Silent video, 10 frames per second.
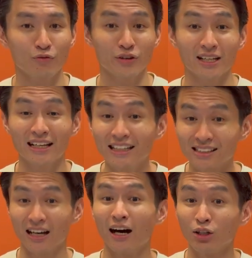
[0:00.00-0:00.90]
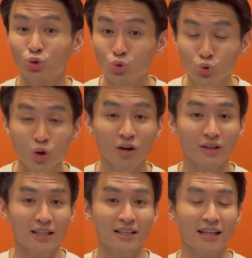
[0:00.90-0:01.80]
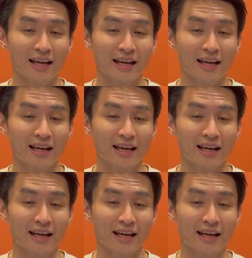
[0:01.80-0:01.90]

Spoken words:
feet is a dual key